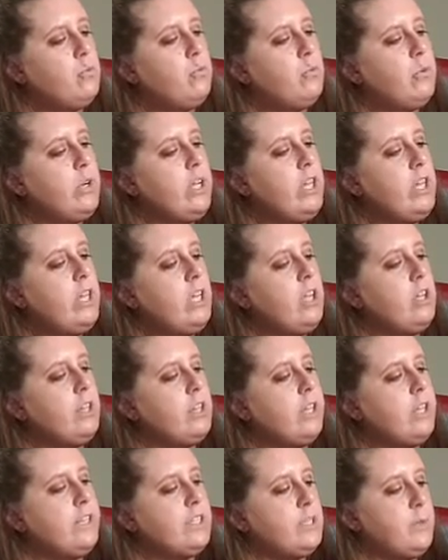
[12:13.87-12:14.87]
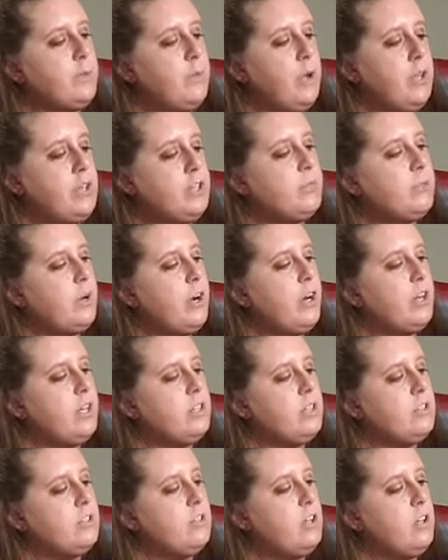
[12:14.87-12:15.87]
really good things about this
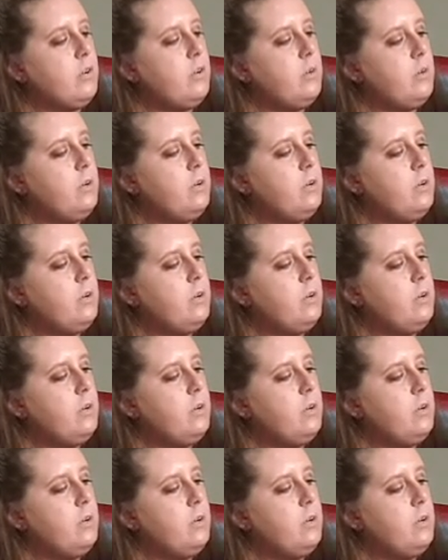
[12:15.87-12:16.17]
product too.